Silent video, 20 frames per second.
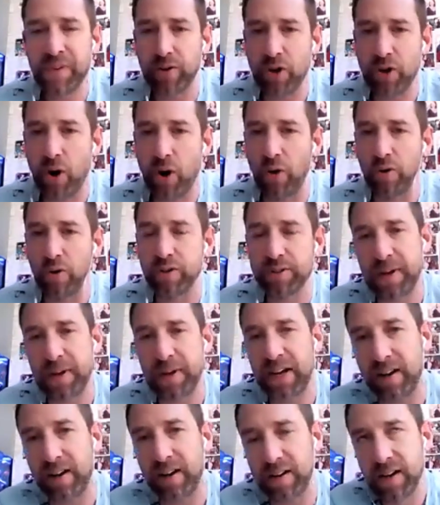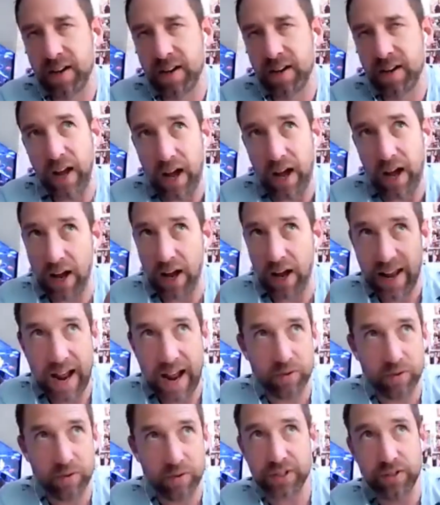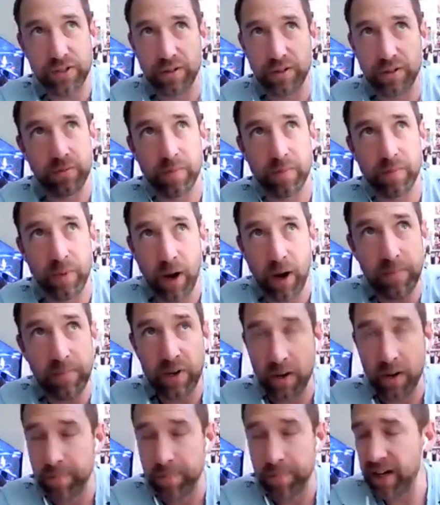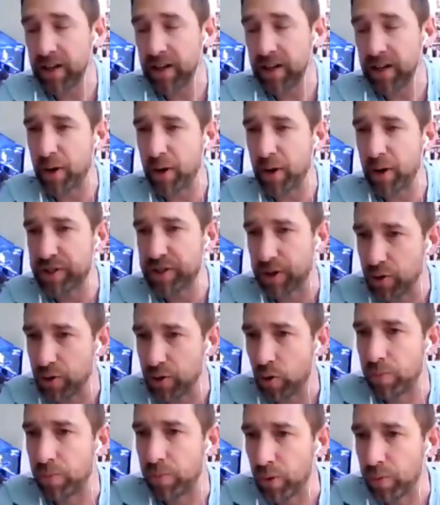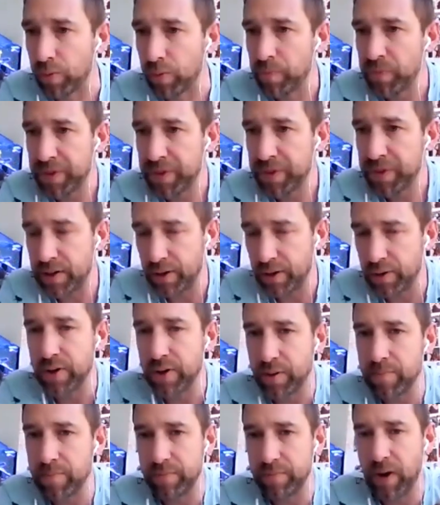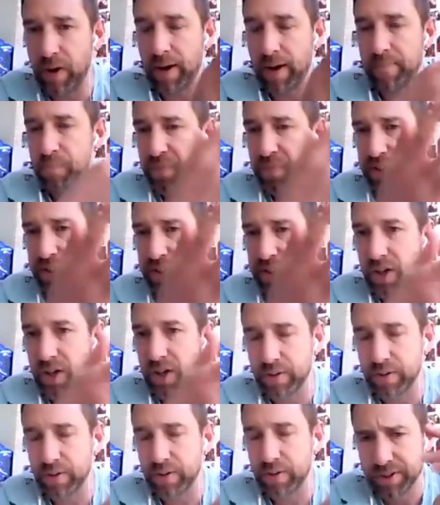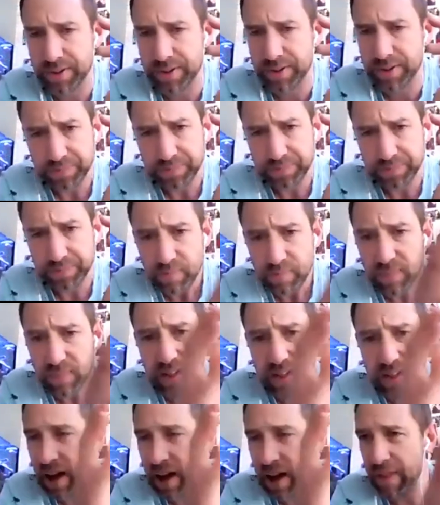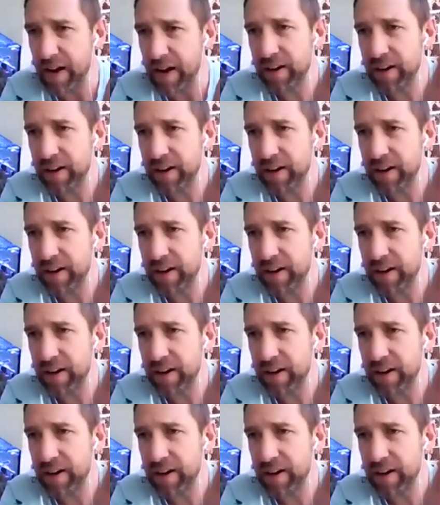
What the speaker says: corals being allowed to be exposed to normal lunar cycles, and then